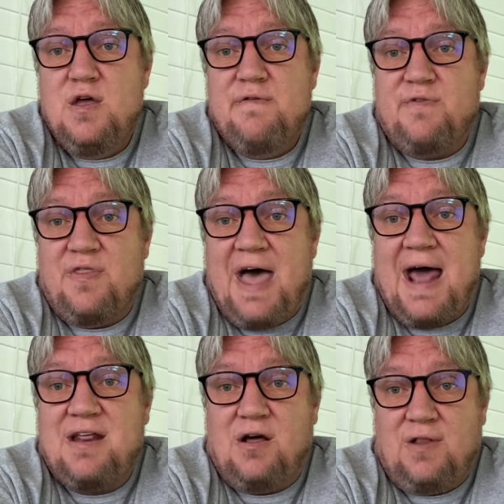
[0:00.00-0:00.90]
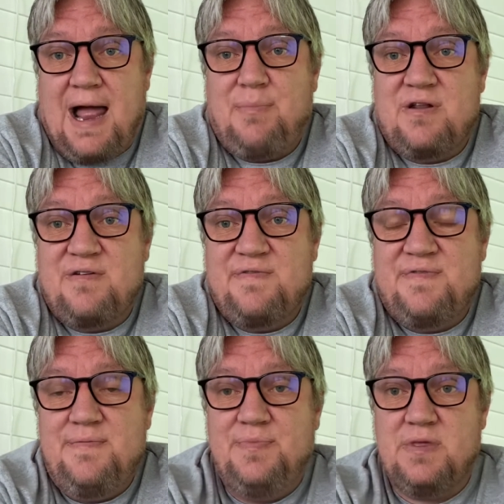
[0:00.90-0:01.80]
for that collaborative
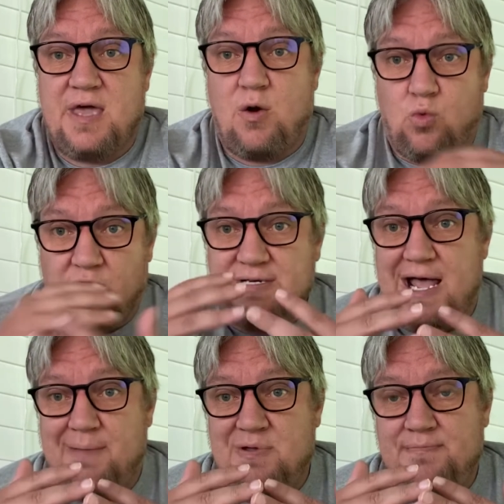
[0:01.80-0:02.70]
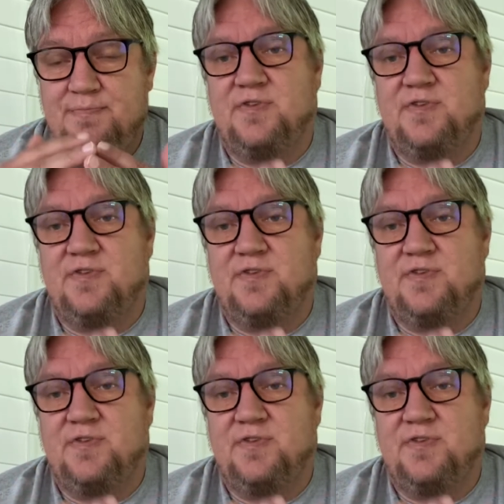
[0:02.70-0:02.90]
kind of work to happen.